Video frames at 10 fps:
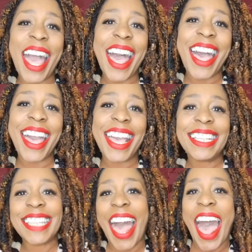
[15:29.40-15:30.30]

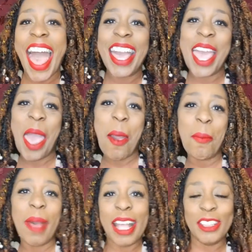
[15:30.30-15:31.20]
Guys, I
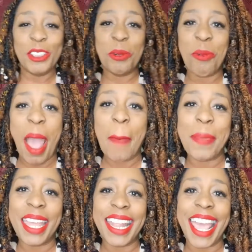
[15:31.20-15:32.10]
am
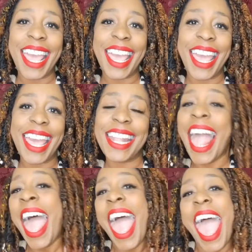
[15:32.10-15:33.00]
dropping
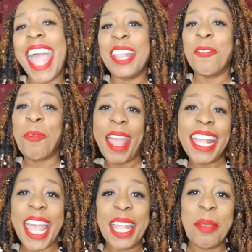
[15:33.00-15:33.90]
in and
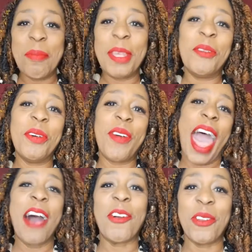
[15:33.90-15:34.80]
right in the middle of
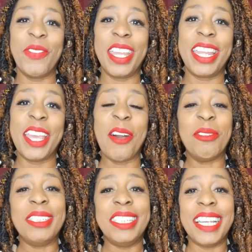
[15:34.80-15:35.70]
our
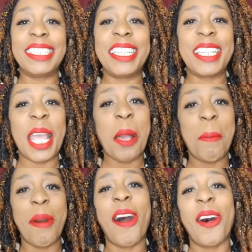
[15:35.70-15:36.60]
video just to take
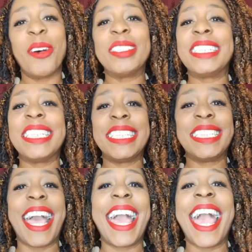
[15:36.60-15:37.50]
a pause to
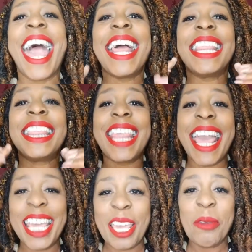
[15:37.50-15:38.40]
say
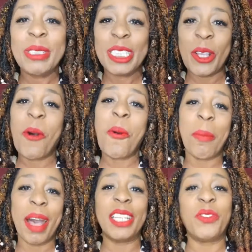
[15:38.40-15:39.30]
thank you so
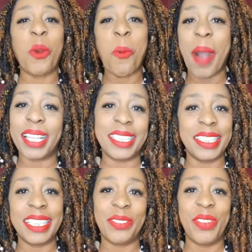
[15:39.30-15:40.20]
much for
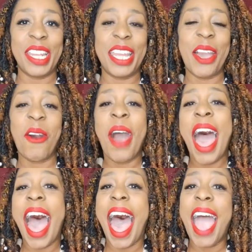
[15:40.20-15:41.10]
watching this video.
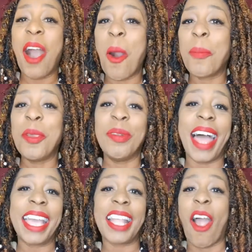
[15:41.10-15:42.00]
I hope you
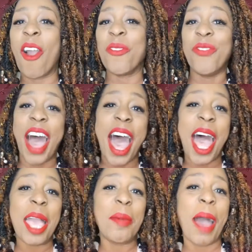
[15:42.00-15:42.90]
liked our
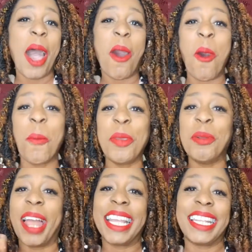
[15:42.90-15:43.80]
vibe. I hope
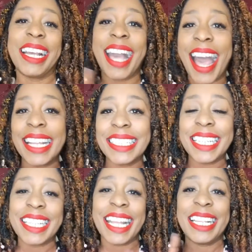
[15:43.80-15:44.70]
you like the
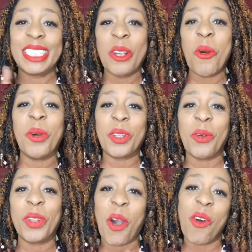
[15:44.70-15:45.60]
content that is going
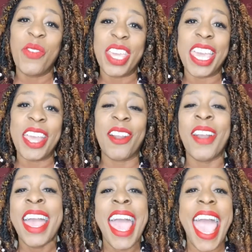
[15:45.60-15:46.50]
on over here.